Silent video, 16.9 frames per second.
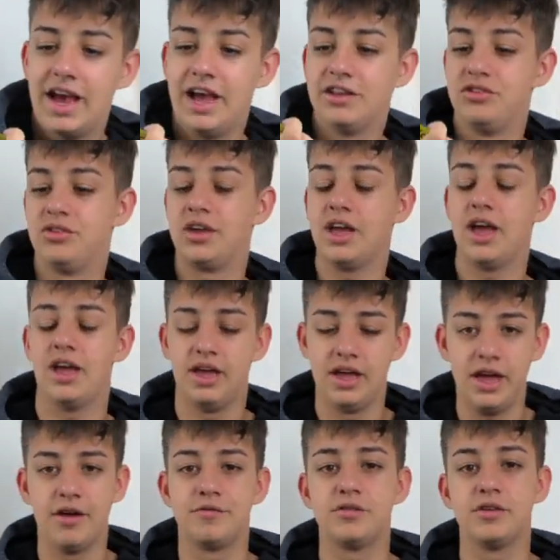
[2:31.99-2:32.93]
and you get
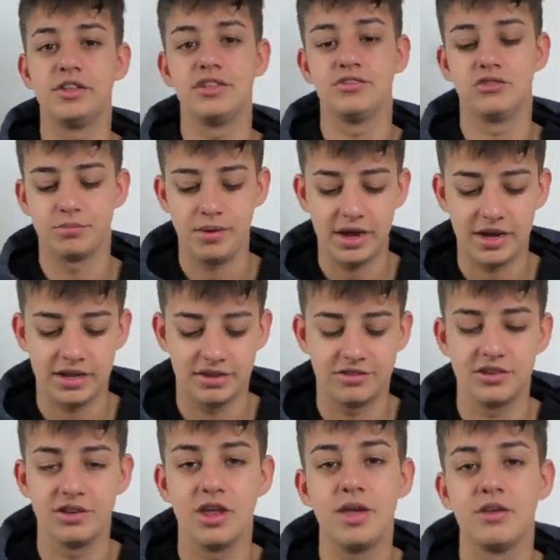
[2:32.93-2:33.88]
a free digital
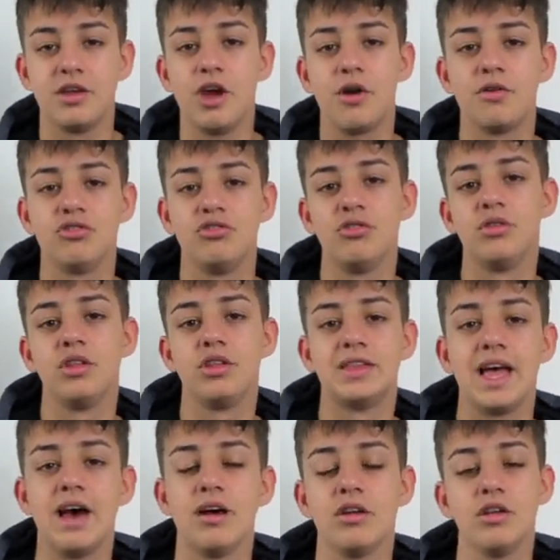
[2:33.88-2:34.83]
packet, so they're encouraging you to
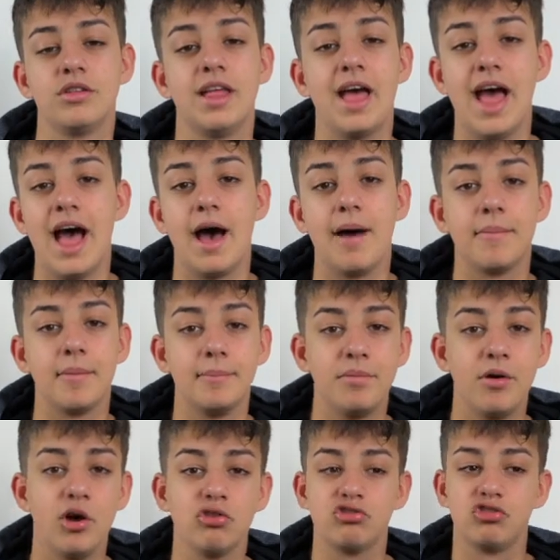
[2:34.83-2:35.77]
download the app and
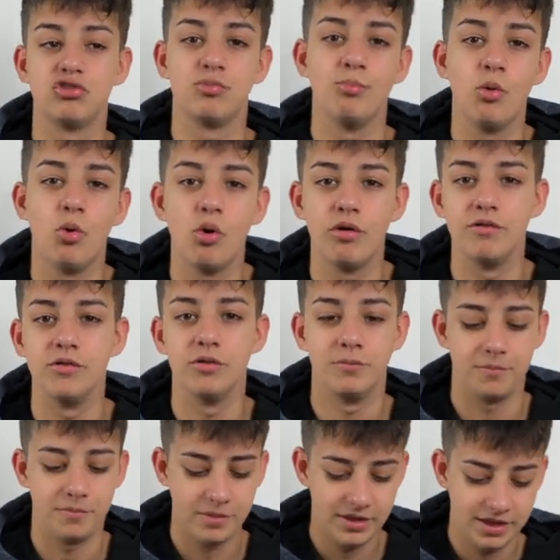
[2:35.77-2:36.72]
purchase more of
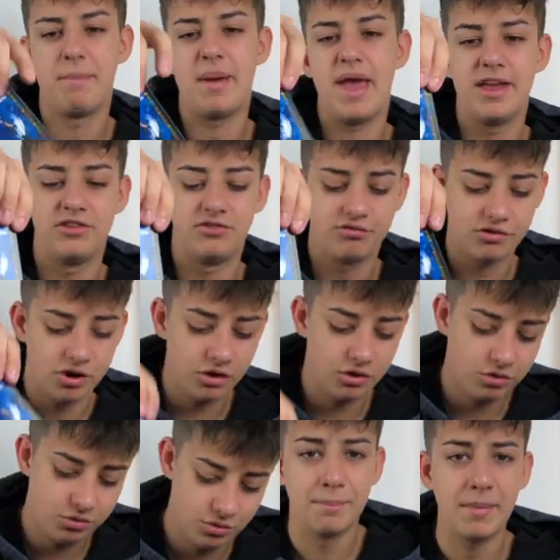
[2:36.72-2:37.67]
them.
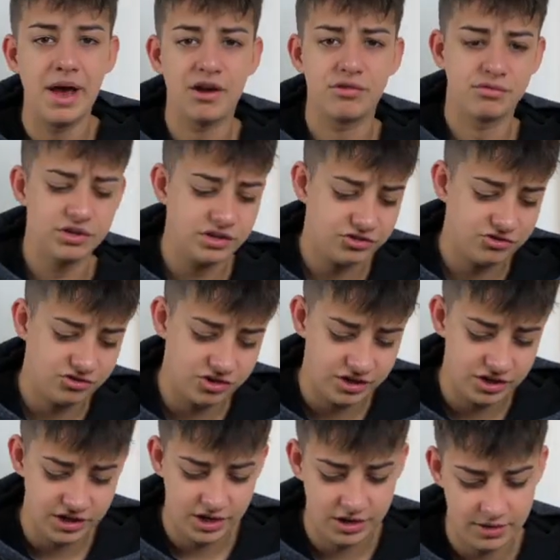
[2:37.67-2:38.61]
Pedro, Matt
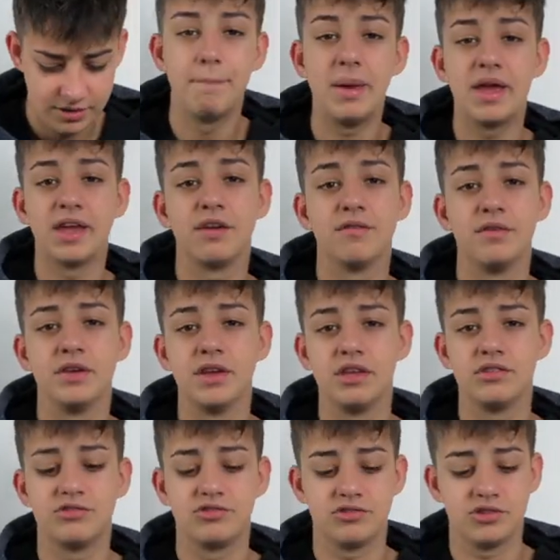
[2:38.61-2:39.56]
Ritchie,
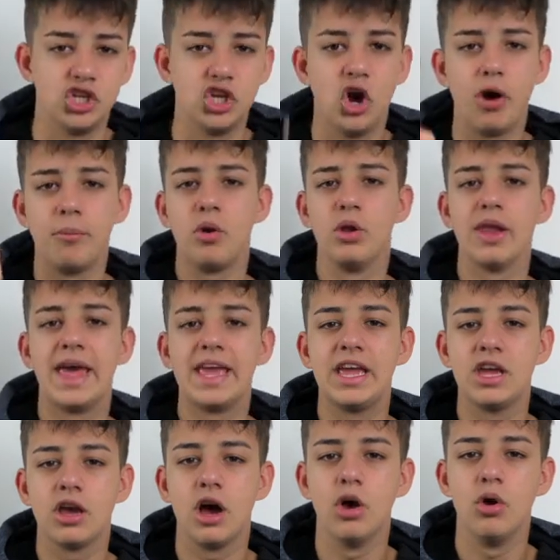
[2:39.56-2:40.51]
Begovic,
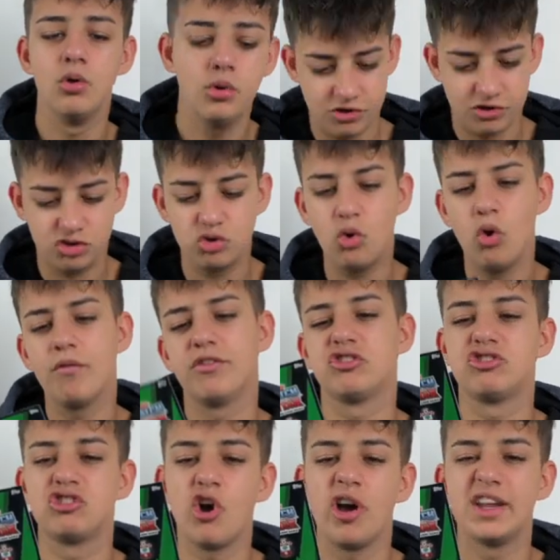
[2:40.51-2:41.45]
Yarmolenko, sort of
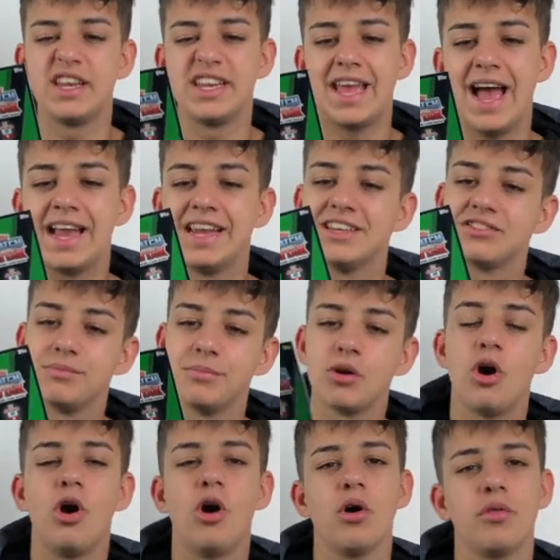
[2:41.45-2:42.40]
a shiny Alex
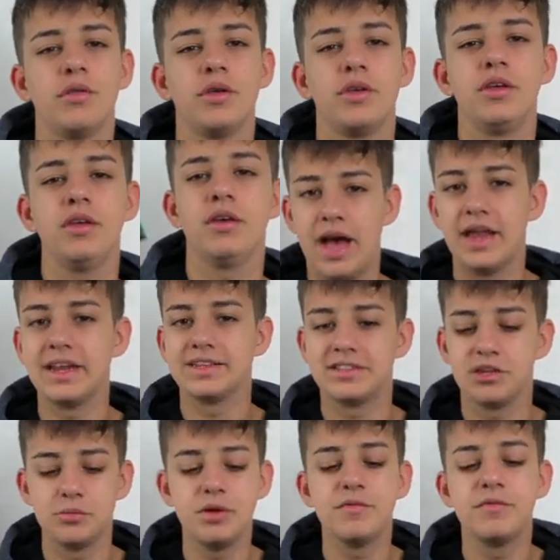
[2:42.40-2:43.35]
McCarthy. And I
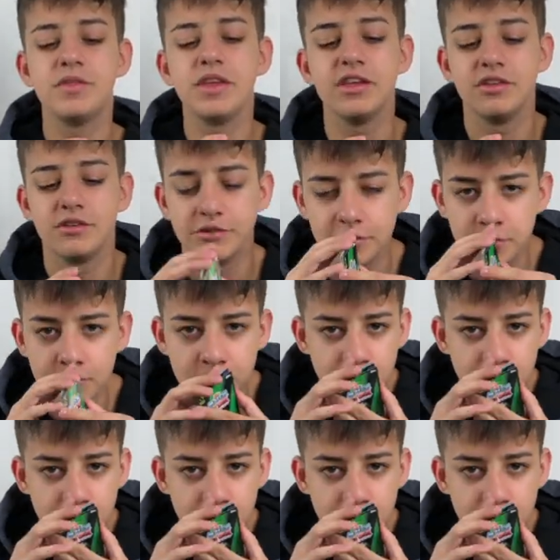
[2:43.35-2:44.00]
said, with these,